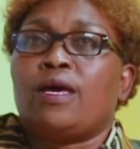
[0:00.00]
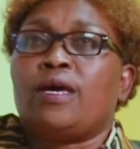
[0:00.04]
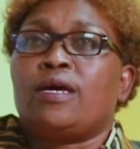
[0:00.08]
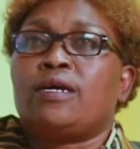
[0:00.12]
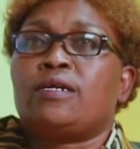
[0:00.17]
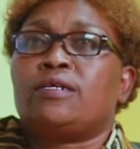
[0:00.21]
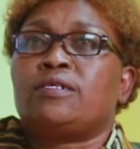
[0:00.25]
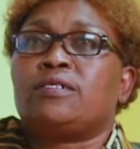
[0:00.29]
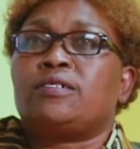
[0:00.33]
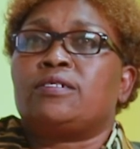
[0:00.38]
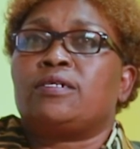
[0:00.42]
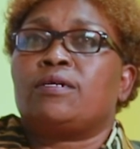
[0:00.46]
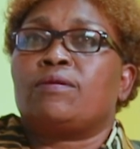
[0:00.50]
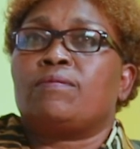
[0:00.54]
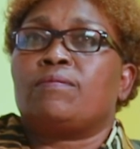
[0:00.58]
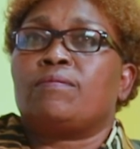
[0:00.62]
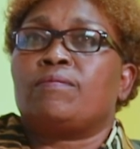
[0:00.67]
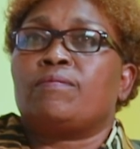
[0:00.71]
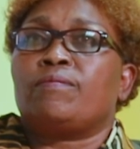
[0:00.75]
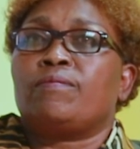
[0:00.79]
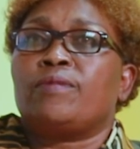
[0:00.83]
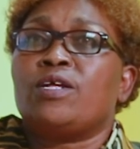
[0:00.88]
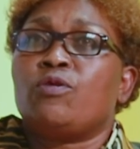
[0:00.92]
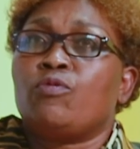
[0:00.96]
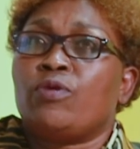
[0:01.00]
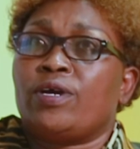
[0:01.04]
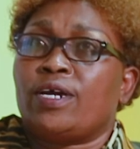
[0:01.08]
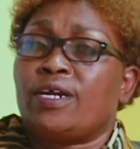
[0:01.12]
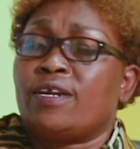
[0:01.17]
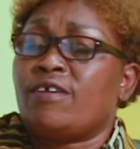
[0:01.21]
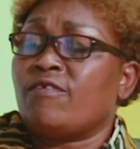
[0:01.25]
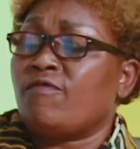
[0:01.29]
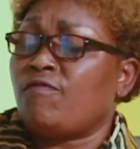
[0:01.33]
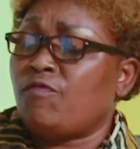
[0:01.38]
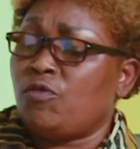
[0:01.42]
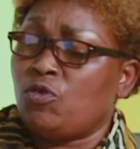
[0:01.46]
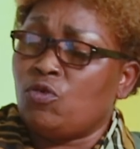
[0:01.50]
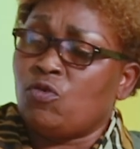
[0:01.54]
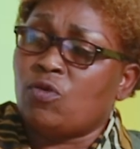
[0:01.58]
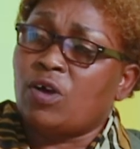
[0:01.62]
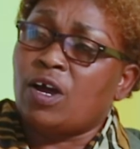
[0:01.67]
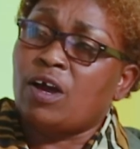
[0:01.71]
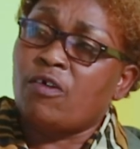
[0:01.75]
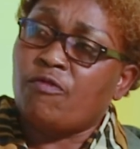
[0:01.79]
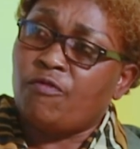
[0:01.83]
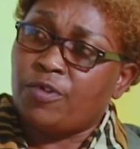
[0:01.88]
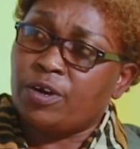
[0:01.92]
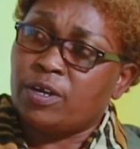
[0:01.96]
And then we had a few
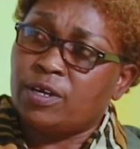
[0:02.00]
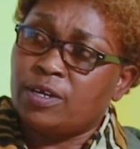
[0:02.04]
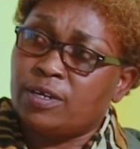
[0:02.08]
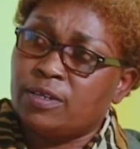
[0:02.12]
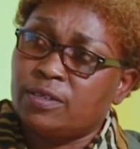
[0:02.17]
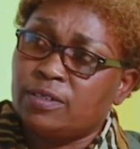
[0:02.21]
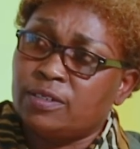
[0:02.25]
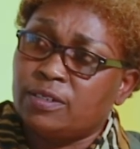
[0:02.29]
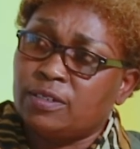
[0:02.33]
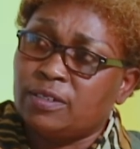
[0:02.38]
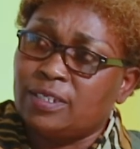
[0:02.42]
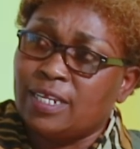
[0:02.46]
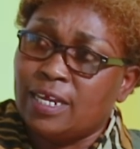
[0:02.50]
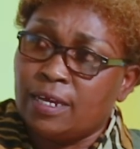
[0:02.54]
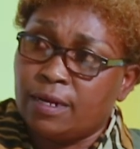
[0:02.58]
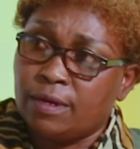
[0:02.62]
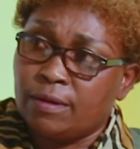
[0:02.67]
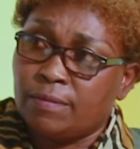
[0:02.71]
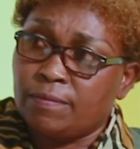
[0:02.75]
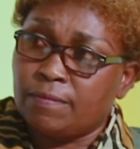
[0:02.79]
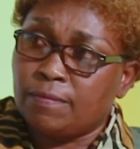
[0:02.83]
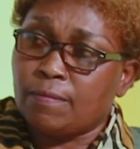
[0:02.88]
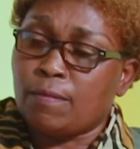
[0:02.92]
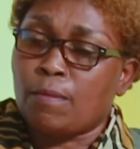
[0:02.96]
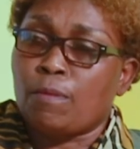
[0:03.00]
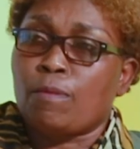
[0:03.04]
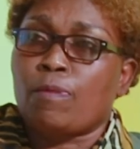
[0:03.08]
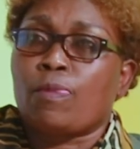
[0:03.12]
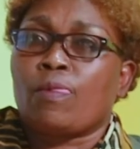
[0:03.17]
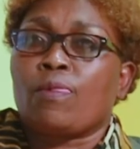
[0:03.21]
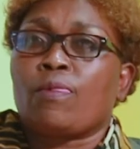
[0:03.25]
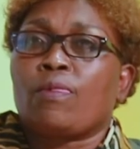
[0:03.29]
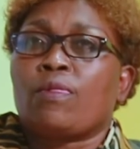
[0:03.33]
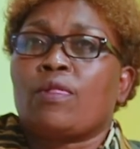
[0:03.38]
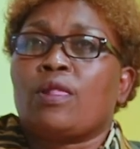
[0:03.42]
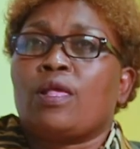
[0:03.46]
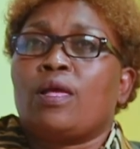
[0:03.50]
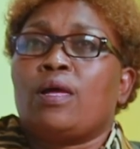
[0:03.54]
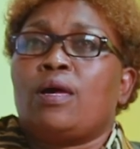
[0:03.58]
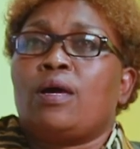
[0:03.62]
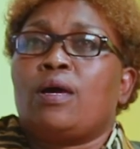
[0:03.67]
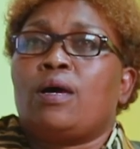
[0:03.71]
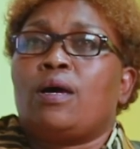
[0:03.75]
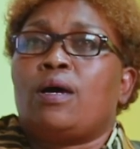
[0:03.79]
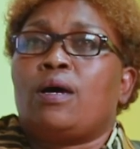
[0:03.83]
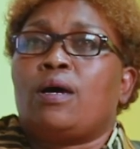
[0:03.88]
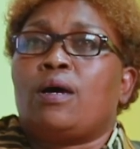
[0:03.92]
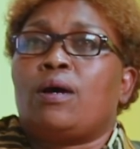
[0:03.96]
Africans then.
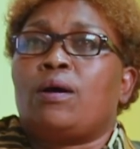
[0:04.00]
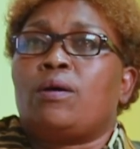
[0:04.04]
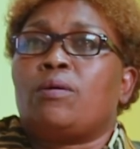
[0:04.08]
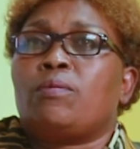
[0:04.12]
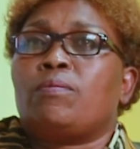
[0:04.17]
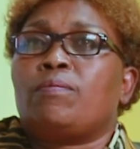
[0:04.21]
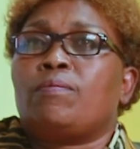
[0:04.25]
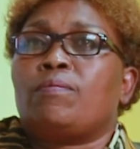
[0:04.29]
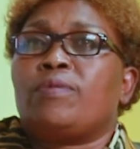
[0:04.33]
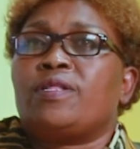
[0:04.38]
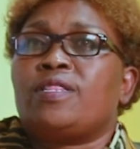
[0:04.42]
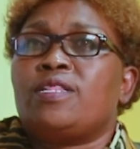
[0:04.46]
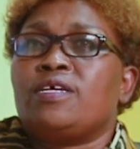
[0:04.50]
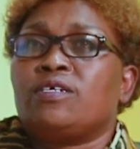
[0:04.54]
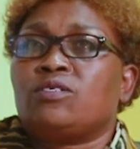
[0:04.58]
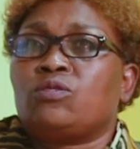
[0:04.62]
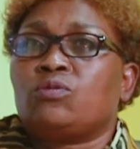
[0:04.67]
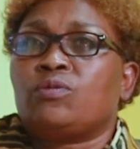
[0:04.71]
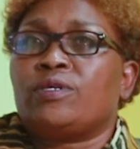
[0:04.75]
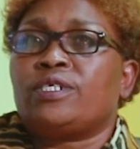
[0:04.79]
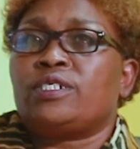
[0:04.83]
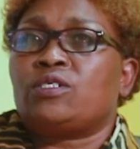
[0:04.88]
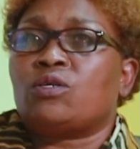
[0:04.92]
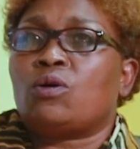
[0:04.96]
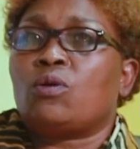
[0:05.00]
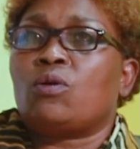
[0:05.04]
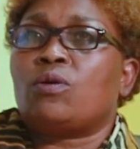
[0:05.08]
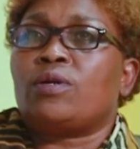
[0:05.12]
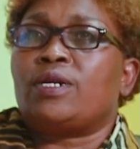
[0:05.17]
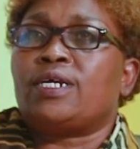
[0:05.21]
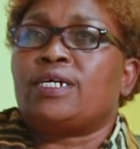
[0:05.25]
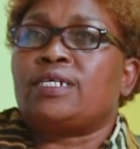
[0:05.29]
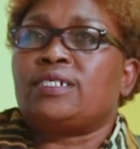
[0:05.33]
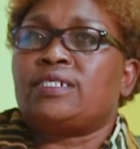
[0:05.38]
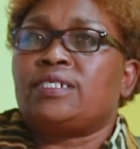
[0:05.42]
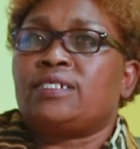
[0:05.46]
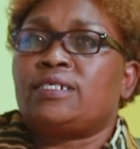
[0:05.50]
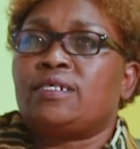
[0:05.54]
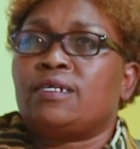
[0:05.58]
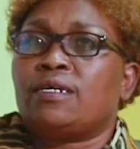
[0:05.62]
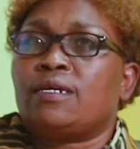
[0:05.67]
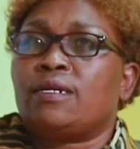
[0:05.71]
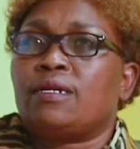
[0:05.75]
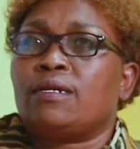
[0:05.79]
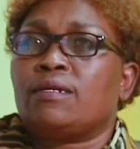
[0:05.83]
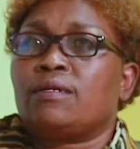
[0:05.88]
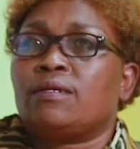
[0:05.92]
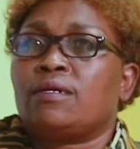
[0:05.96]
But this went on
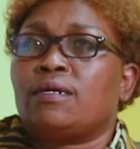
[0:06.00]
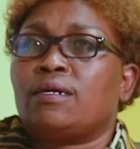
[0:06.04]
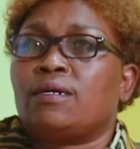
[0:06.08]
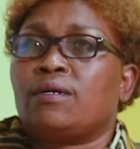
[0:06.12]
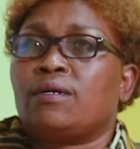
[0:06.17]
until